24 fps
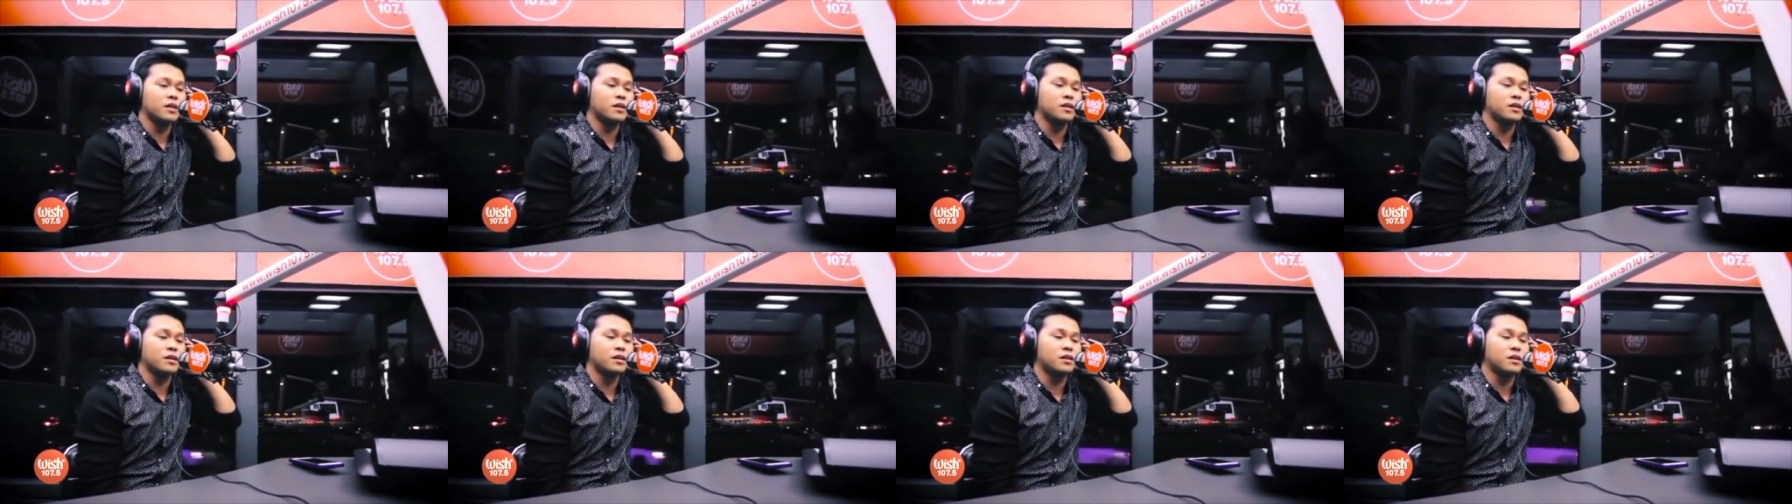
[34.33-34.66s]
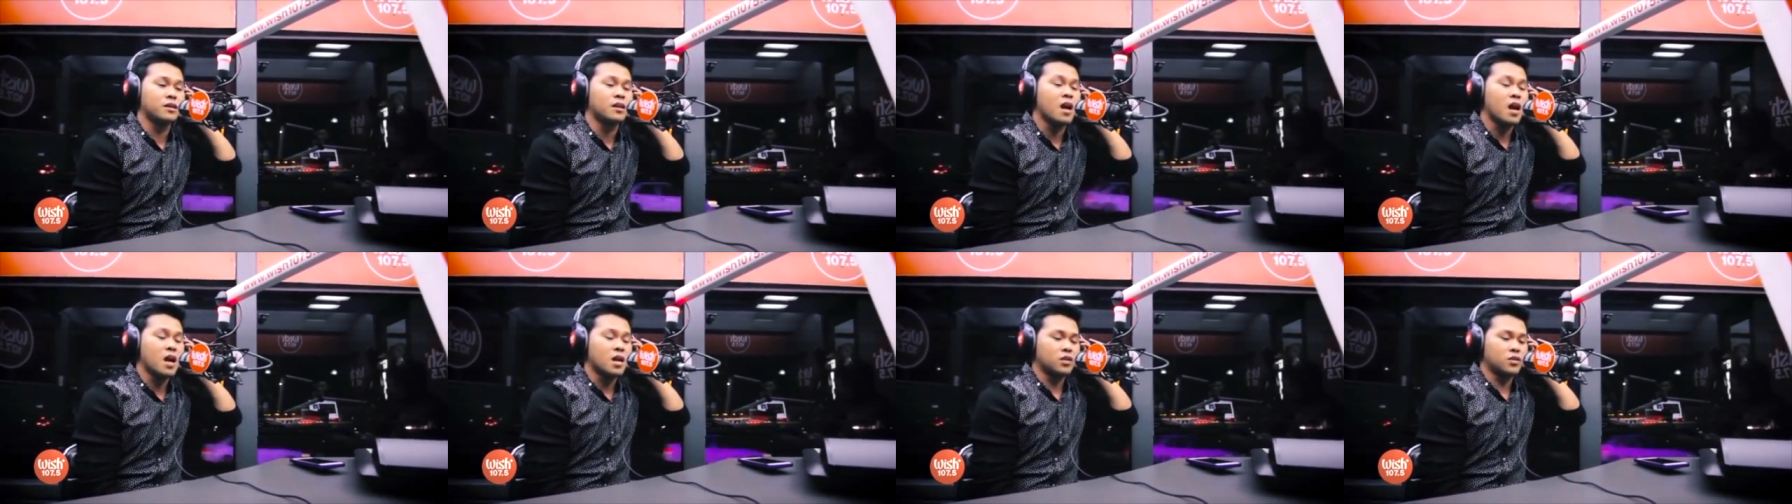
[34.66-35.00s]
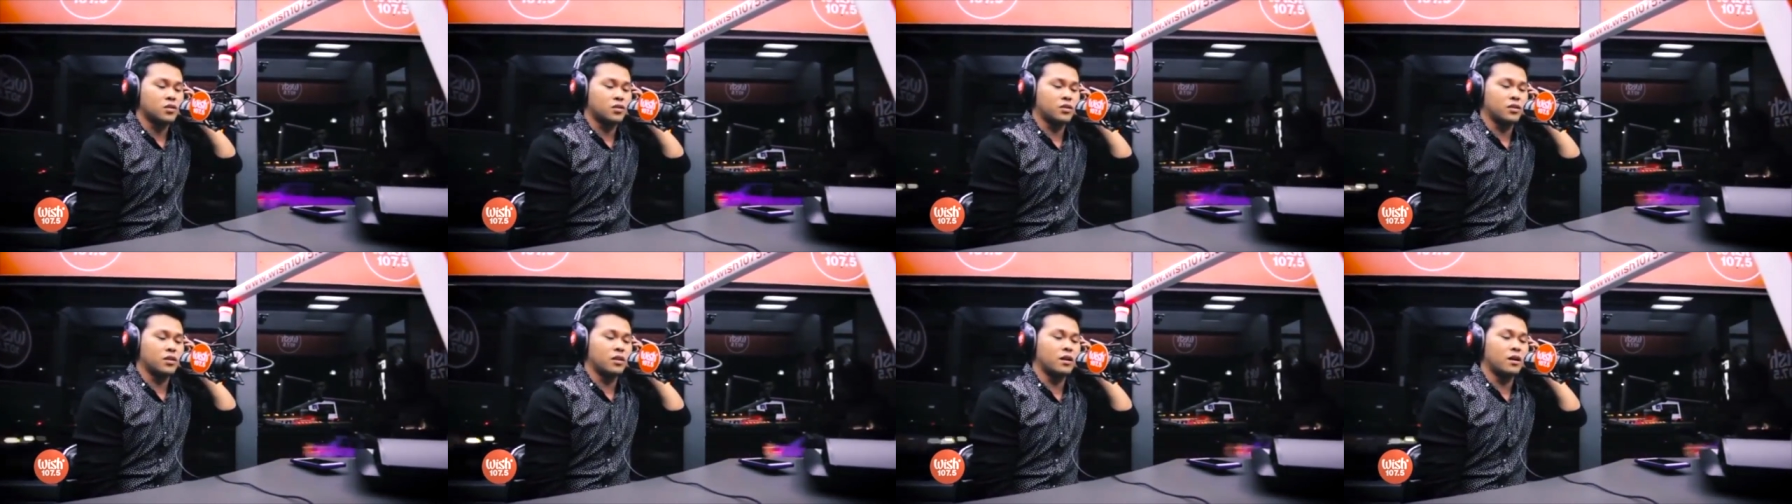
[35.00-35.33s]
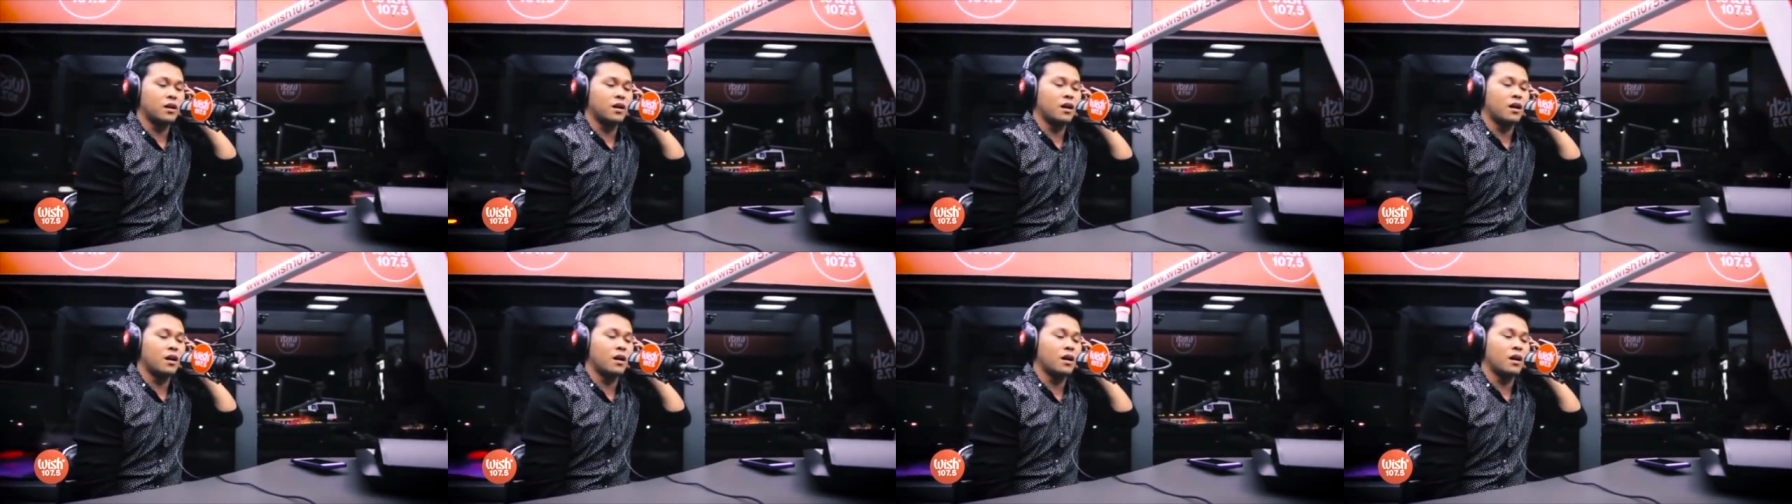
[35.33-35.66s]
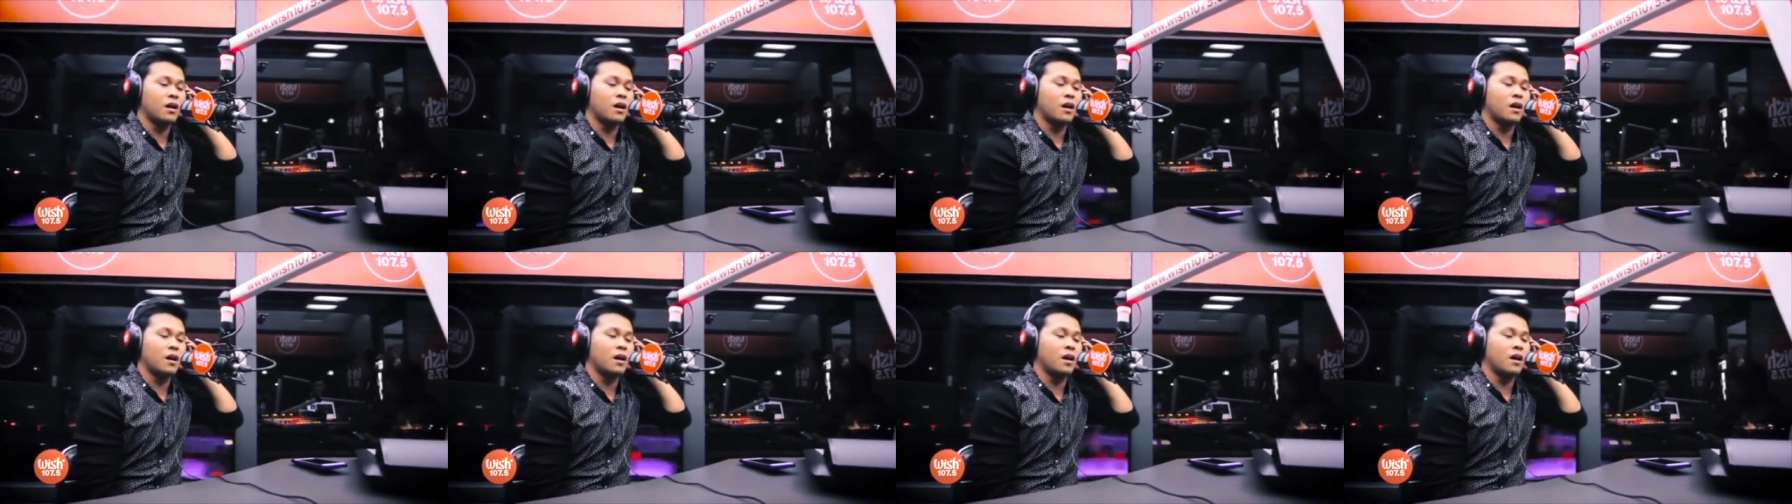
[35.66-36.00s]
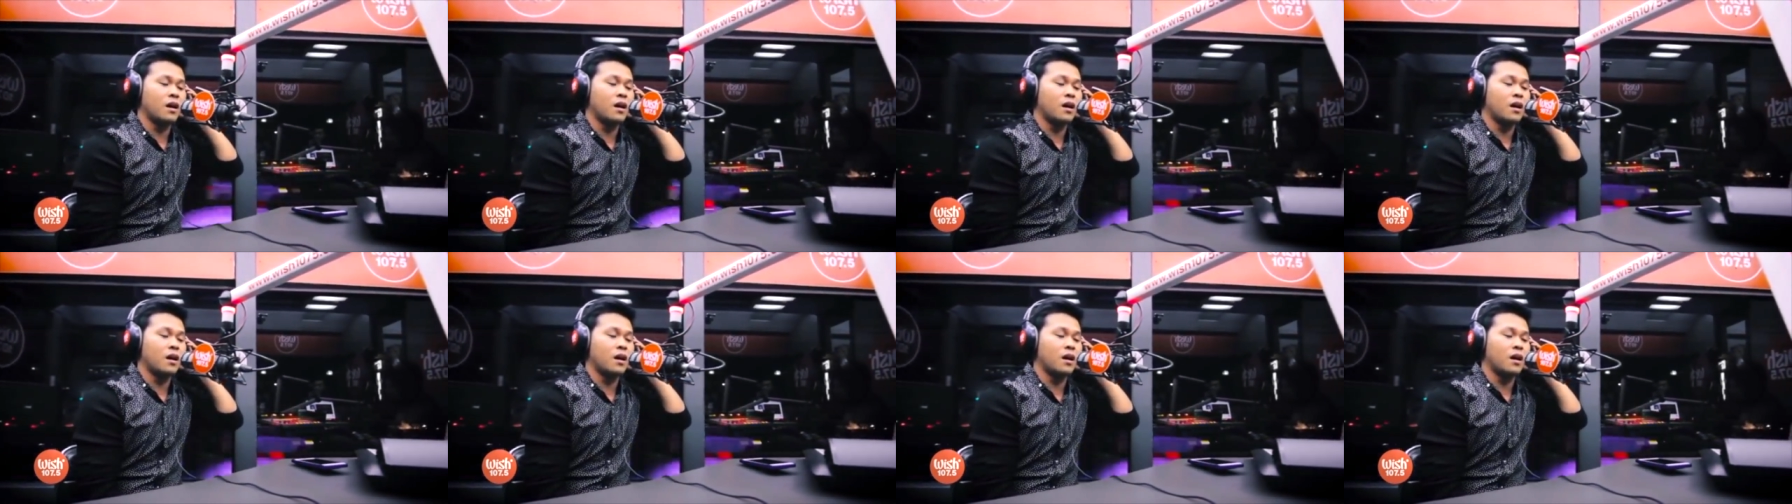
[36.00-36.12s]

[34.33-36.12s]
be saved.